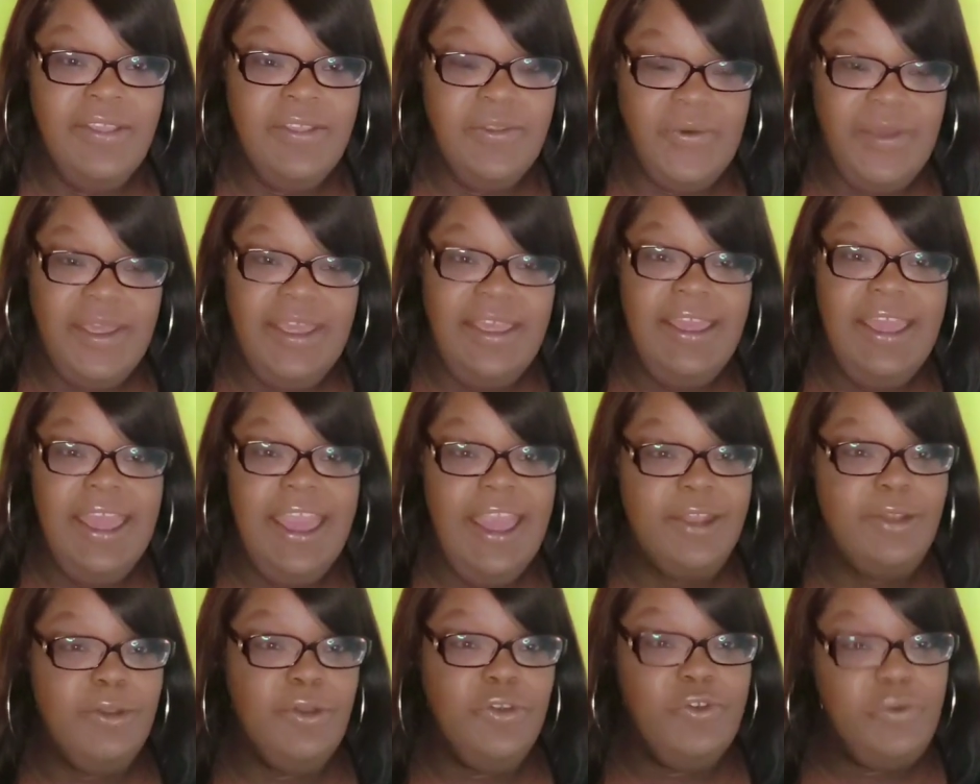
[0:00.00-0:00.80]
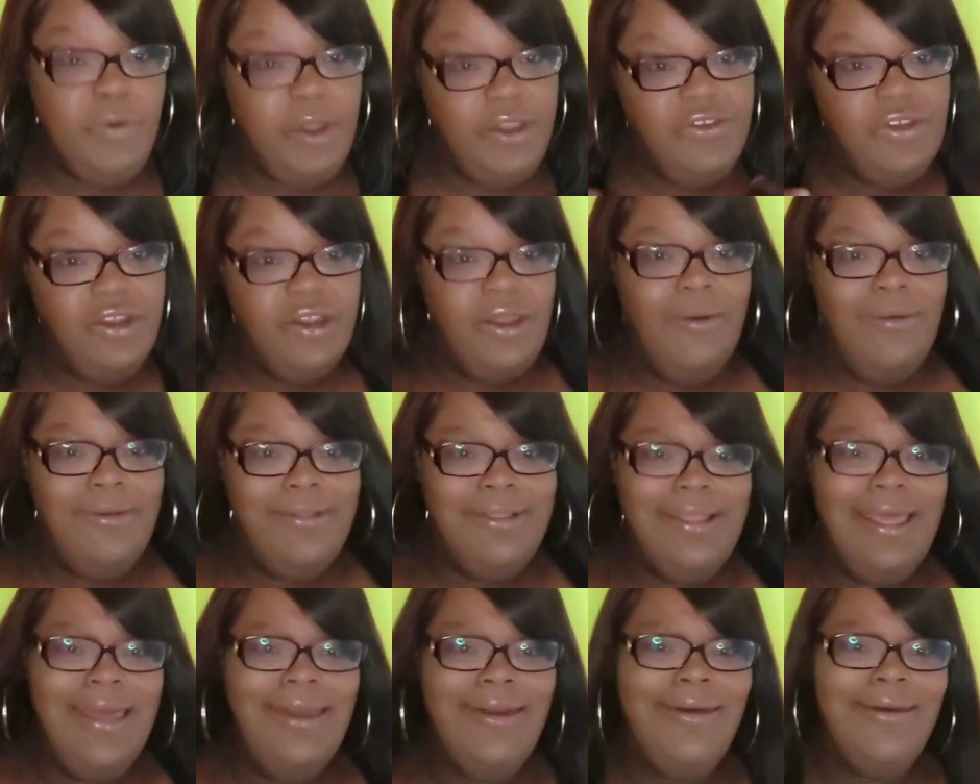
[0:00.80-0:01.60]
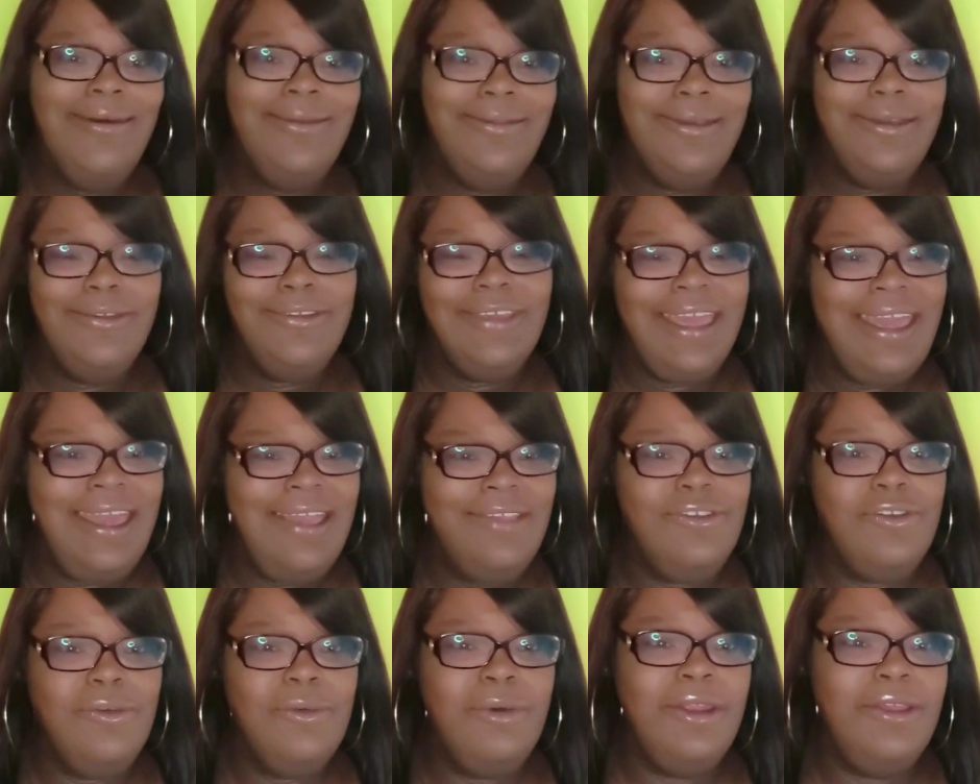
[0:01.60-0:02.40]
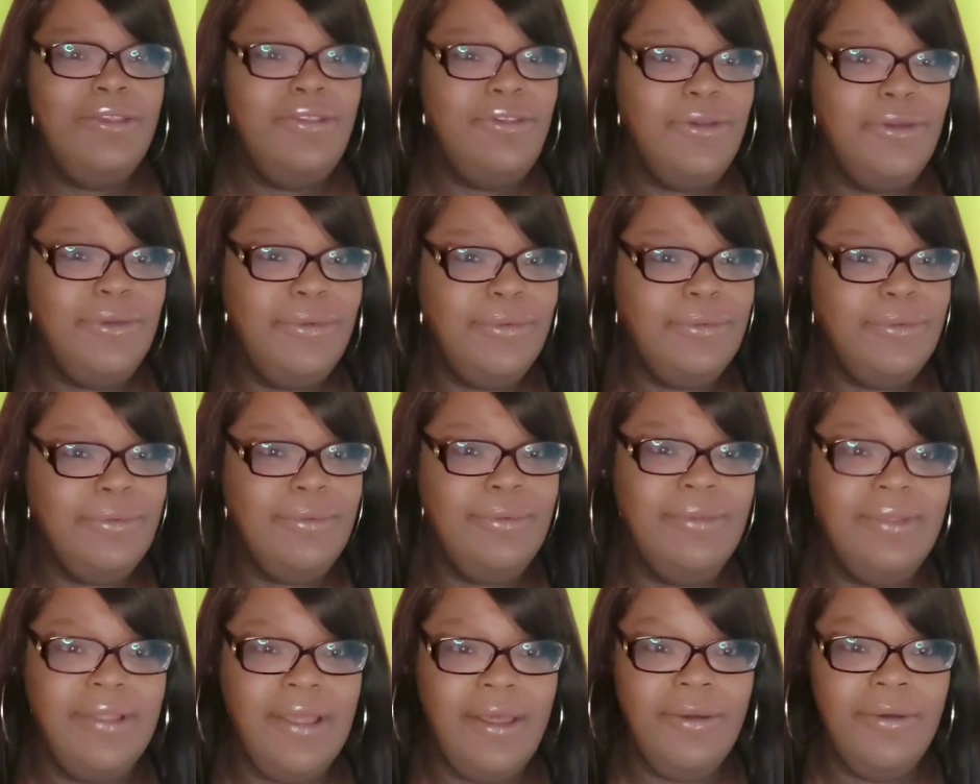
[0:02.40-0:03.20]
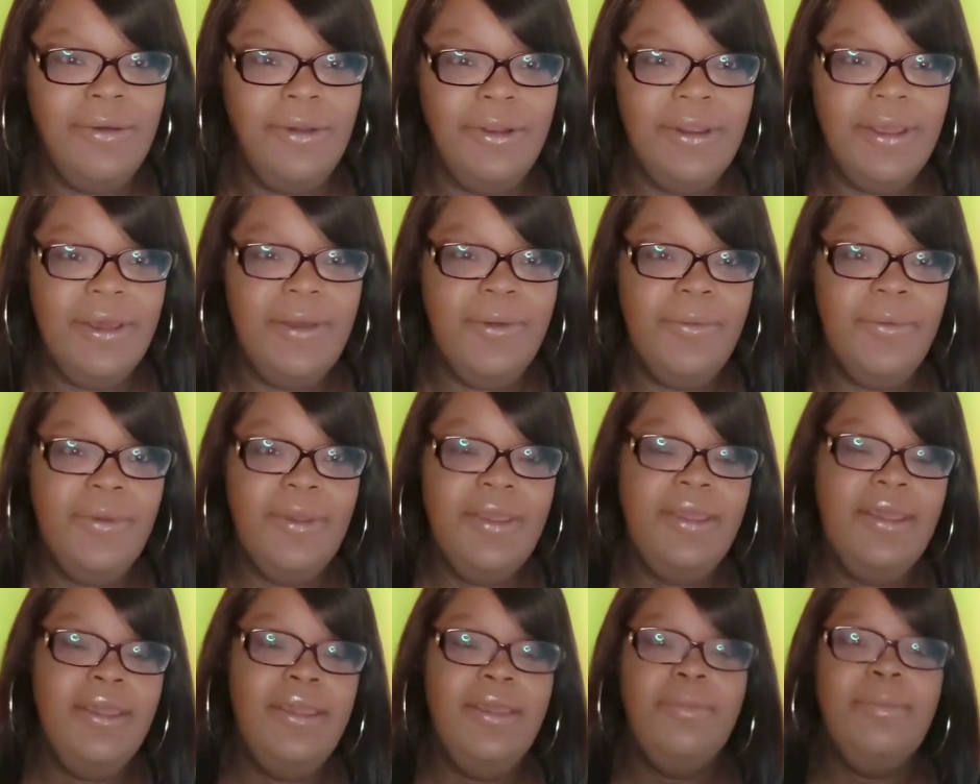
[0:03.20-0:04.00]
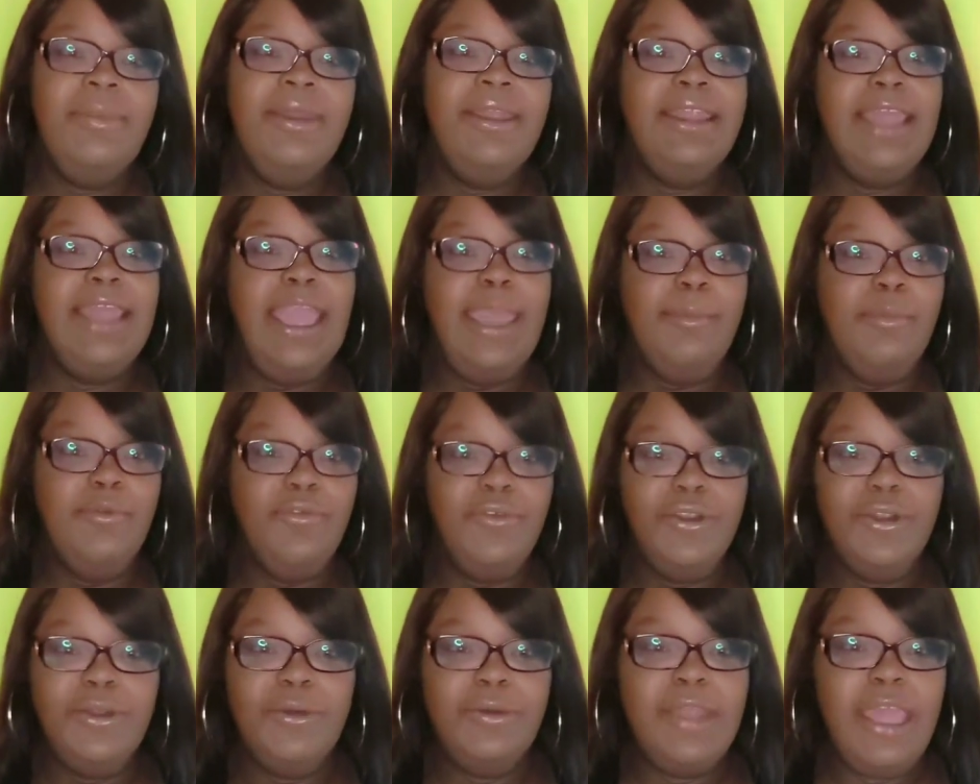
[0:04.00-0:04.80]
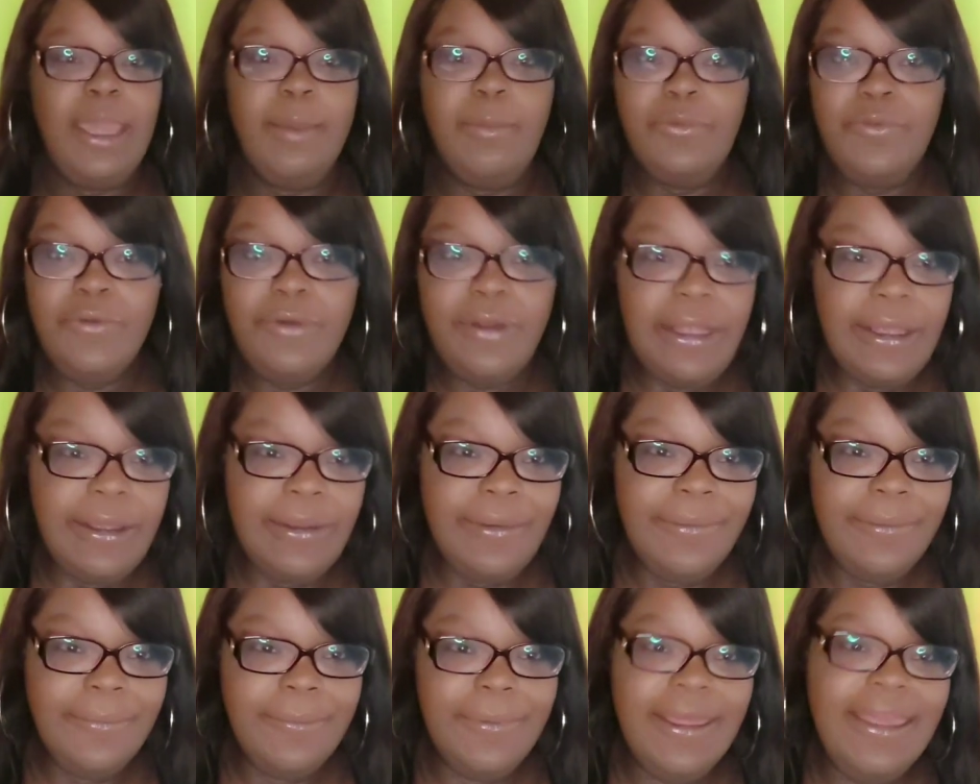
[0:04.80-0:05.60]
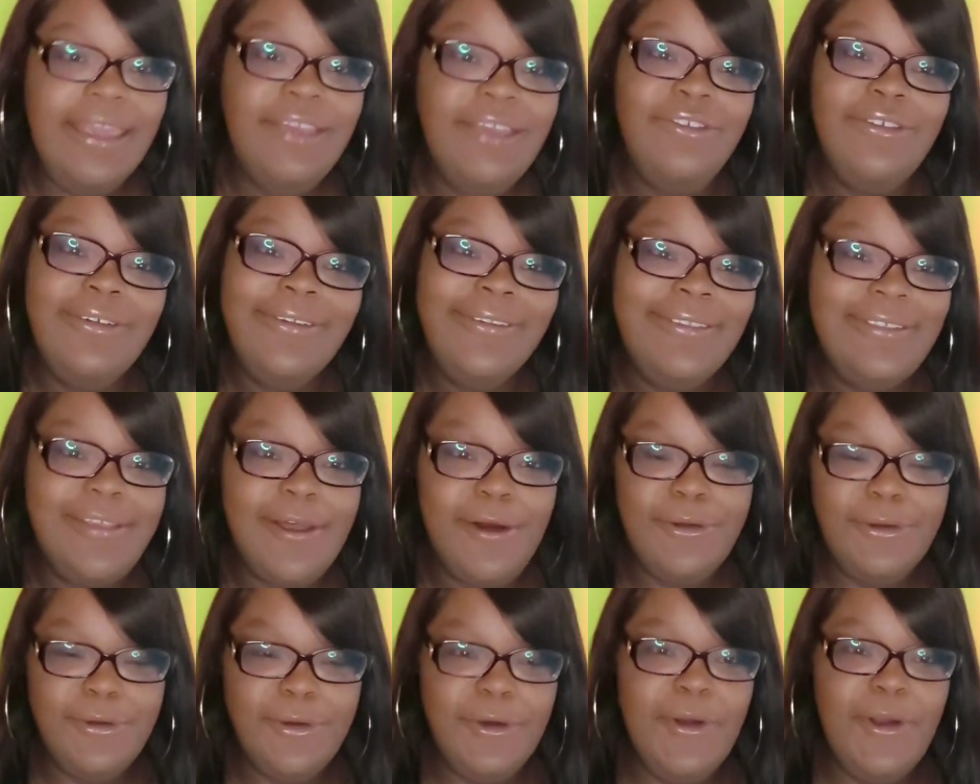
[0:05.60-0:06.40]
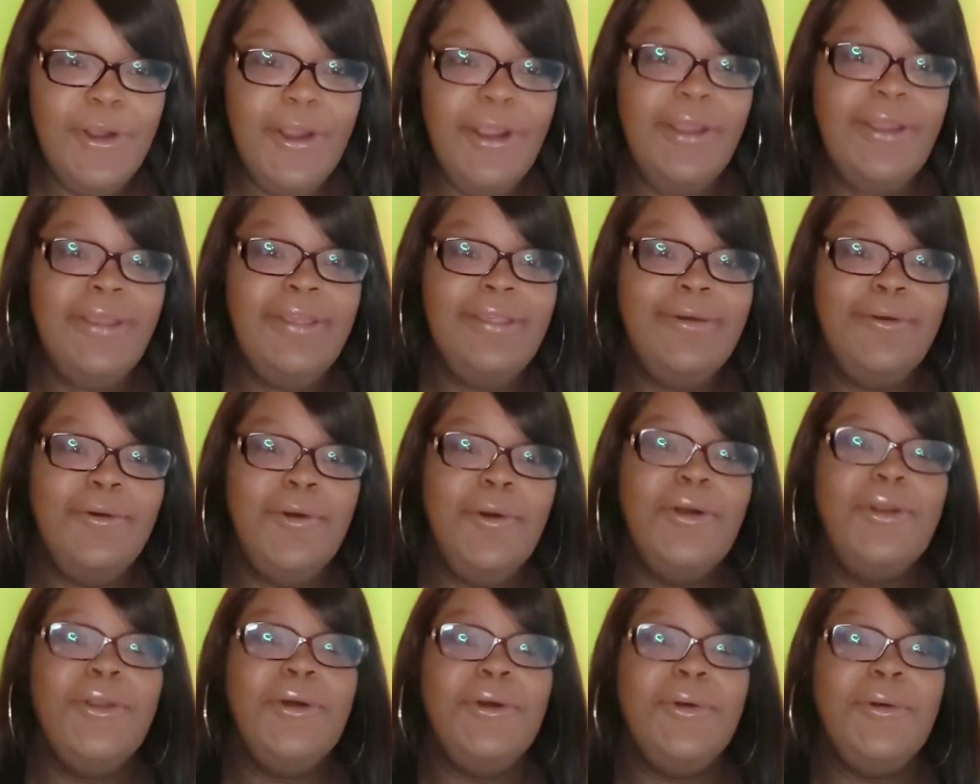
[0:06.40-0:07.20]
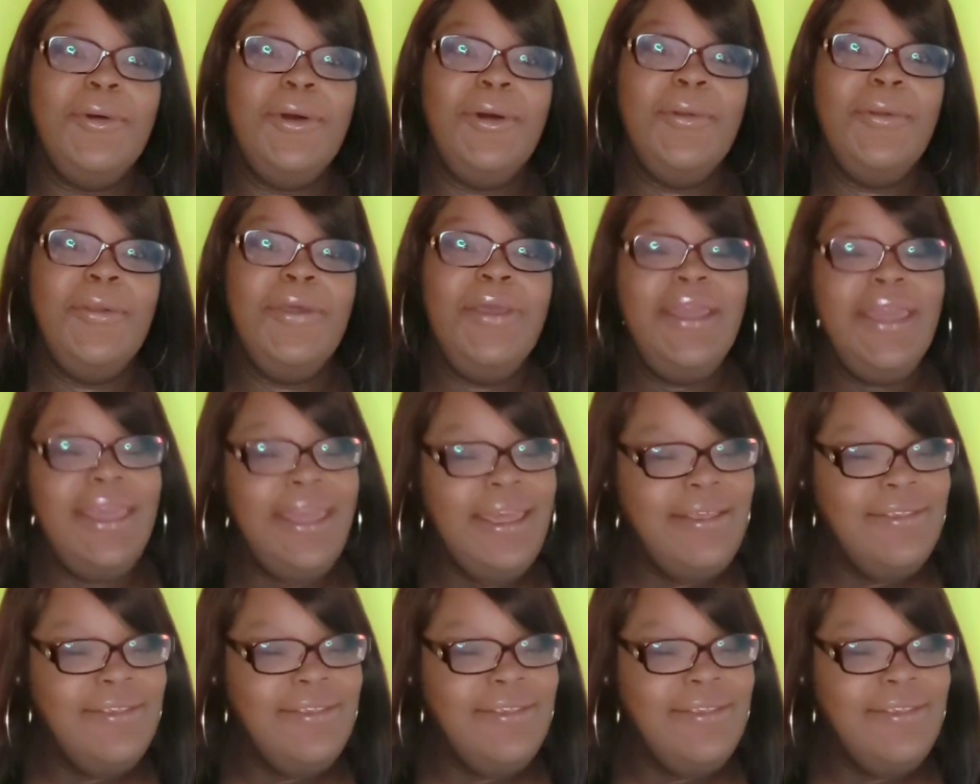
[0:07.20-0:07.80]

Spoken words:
So he ain't had no choice, you know, it was like a catch 22. So, you know, be damned if you do, damned if you don't. He shouldn't have stole the car, quote unquote.